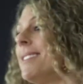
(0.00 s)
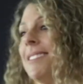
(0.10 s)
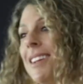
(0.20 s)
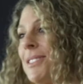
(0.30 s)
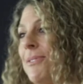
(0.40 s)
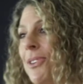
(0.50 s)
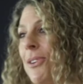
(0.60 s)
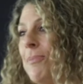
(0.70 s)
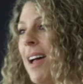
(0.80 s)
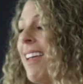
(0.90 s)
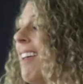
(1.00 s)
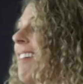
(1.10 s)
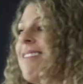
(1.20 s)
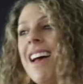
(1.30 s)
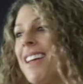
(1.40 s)
sense of humor.
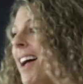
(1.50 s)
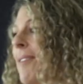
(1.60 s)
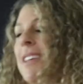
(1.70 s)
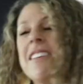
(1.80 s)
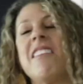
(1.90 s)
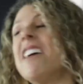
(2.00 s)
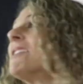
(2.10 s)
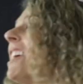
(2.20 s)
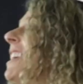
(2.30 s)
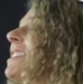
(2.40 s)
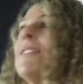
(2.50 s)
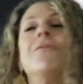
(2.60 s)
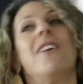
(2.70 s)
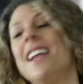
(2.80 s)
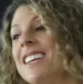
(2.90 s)
They come in, they tell us the
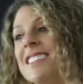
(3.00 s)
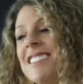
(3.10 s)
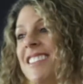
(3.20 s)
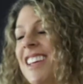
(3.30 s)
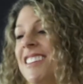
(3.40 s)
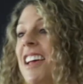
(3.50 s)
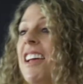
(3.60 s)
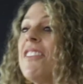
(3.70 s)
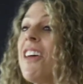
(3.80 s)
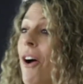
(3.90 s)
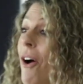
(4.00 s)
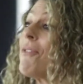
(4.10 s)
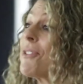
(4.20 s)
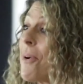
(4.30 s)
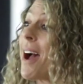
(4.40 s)
funniest things. They are
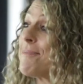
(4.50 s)
often quite